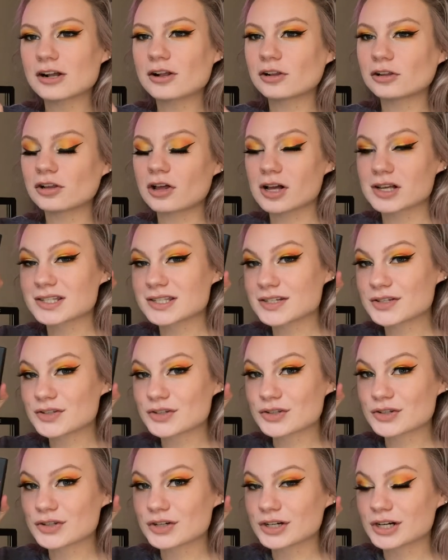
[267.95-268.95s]
glossy
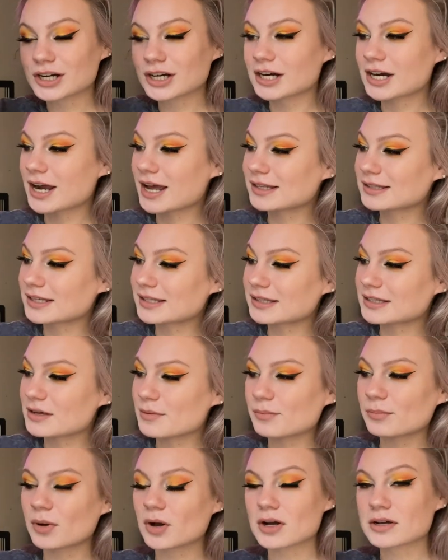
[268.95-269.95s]
star and then the
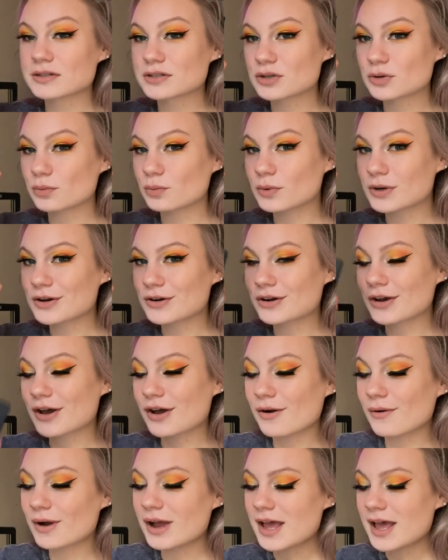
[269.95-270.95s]
embossed
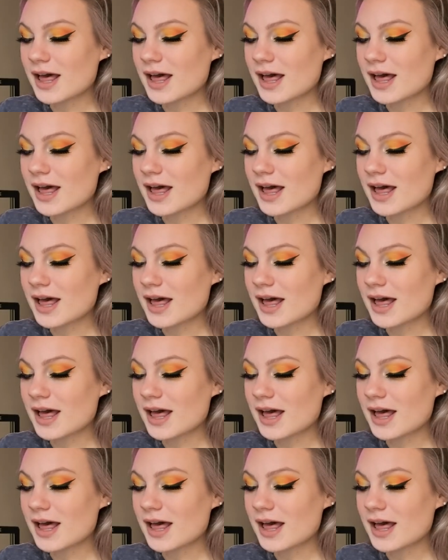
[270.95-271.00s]
Weirdo.